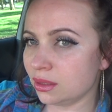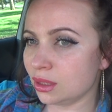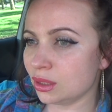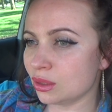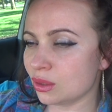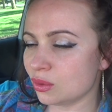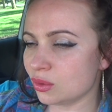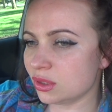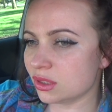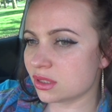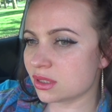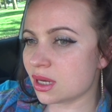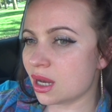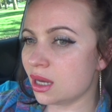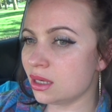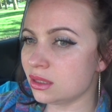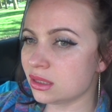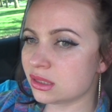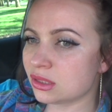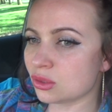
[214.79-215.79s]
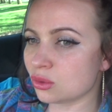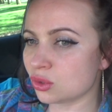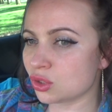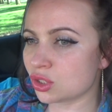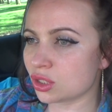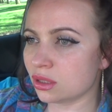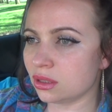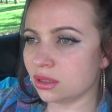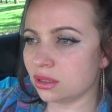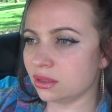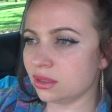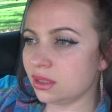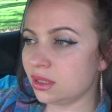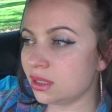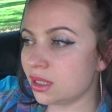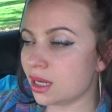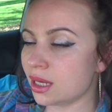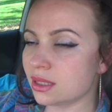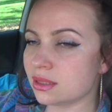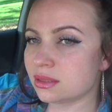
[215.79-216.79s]
you know is highly social and
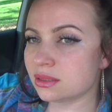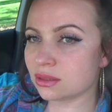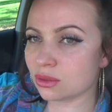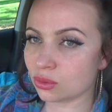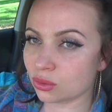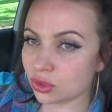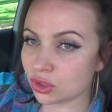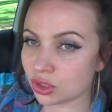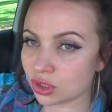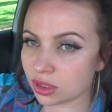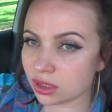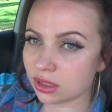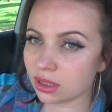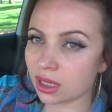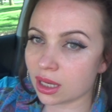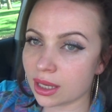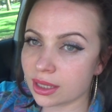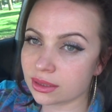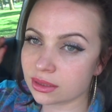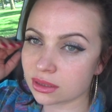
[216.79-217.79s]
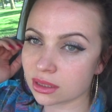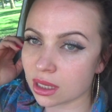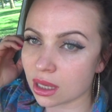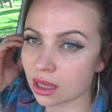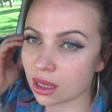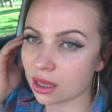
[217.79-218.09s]
he has or she has